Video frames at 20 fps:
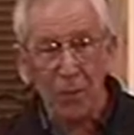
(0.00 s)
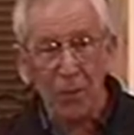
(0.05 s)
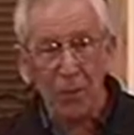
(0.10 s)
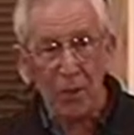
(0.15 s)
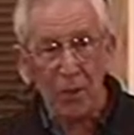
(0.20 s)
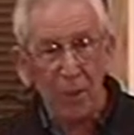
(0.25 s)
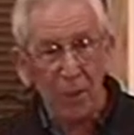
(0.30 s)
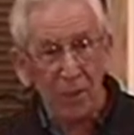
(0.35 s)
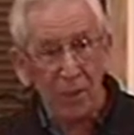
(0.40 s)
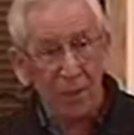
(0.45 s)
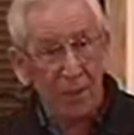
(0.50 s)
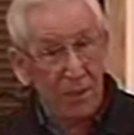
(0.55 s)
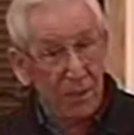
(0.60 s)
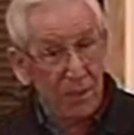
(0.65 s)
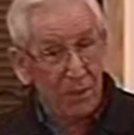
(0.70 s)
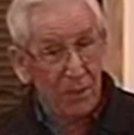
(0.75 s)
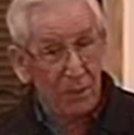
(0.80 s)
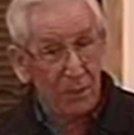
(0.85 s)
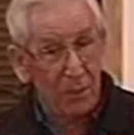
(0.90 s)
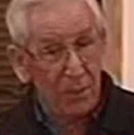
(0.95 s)
but you don't know how to get
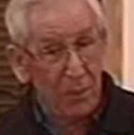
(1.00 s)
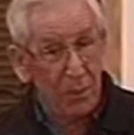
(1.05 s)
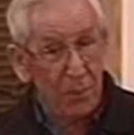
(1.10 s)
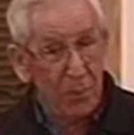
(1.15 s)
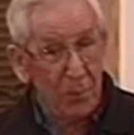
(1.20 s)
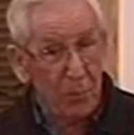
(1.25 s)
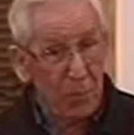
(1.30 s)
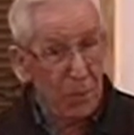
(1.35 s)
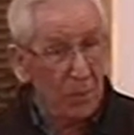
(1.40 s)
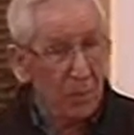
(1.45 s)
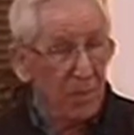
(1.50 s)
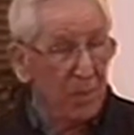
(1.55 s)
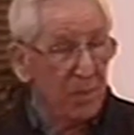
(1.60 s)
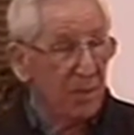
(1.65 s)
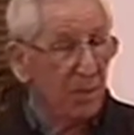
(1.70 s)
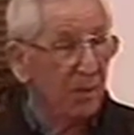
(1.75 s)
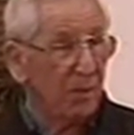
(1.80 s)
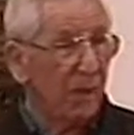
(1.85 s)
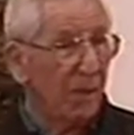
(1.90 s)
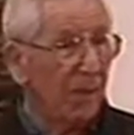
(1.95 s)
into it. Have you ever been a
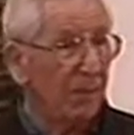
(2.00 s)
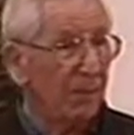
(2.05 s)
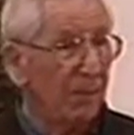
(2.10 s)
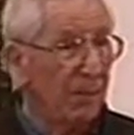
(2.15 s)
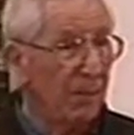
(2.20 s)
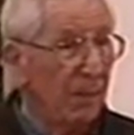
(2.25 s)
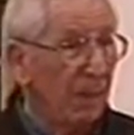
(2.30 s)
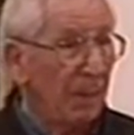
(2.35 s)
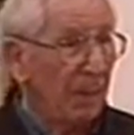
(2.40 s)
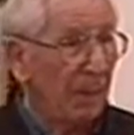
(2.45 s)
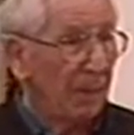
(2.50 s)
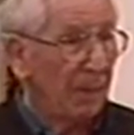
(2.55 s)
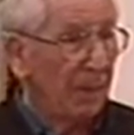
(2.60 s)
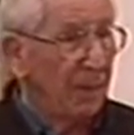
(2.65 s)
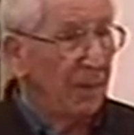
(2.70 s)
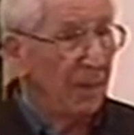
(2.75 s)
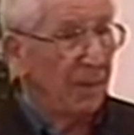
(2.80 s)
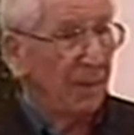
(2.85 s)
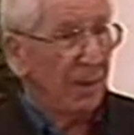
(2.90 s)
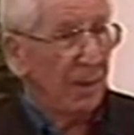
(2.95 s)
place like that?
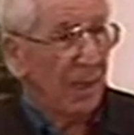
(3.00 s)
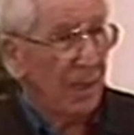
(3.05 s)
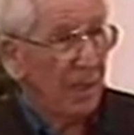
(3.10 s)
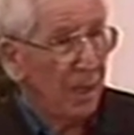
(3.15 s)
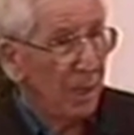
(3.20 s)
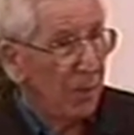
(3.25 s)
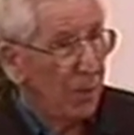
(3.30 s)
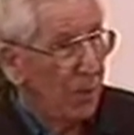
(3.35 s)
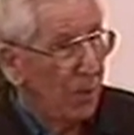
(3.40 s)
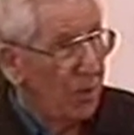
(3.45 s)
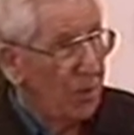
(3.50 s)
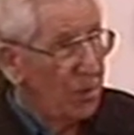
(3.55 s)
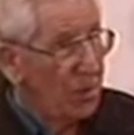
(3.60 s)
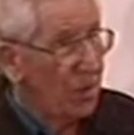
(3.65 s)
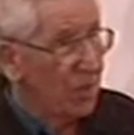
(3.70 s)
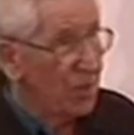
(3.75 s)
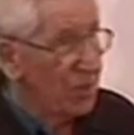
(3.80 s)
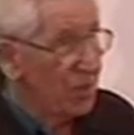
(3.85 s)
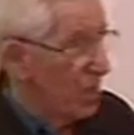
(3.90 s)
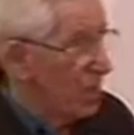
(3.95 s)
And our very
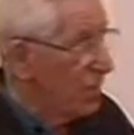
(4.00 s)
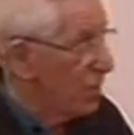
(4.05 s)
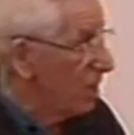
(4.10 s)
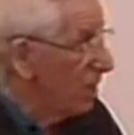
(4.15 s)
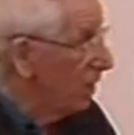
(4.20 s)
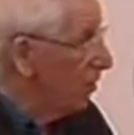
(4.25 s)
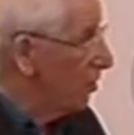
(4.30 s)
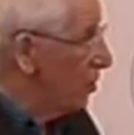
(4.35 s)
success in a